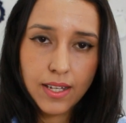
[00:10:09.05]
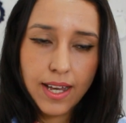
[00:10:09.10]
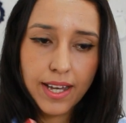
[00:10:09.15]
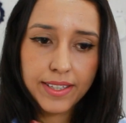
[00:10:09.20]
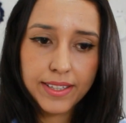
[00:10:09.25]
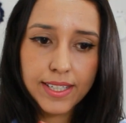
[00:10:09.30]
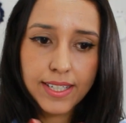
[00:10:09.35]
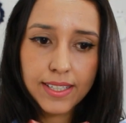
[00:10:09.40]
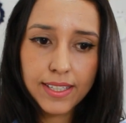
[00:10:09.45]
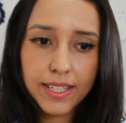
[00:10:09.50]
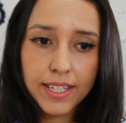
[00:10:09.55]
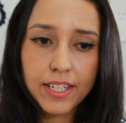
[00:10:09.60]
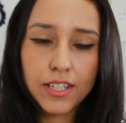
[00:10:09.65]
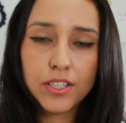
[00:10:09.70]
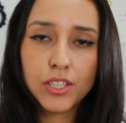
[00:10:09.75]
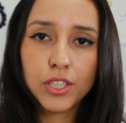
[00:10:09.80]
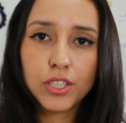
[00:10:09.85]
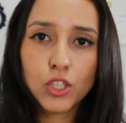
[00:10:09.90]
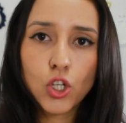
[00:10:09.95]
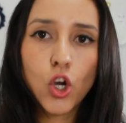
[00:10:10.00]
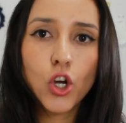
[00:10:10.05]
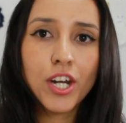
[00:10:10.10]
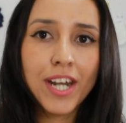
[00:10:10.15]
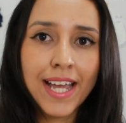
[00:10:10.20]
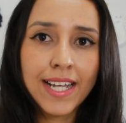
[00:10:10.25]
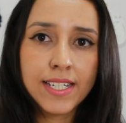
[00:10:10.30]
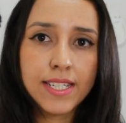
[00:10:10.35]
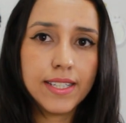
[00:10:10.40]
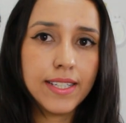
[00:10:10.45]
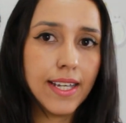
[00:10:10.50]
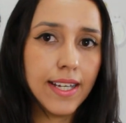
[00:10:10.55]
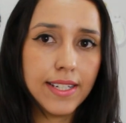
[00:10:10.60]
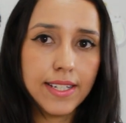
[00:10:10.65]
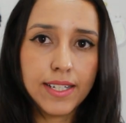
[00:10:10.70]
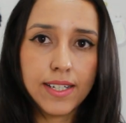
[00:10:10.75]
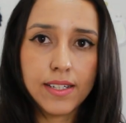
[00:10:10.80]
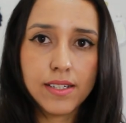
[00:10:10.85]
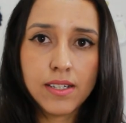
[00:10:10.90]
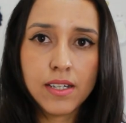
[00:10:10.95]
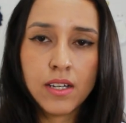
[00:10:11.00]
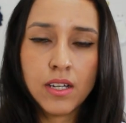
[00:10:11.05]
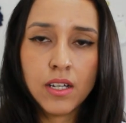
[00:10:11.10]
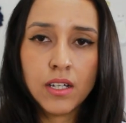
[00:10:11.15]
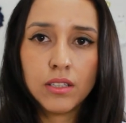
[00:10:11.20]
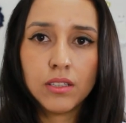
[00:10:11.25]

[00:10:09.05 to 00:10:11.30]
I think here, connect the ideas.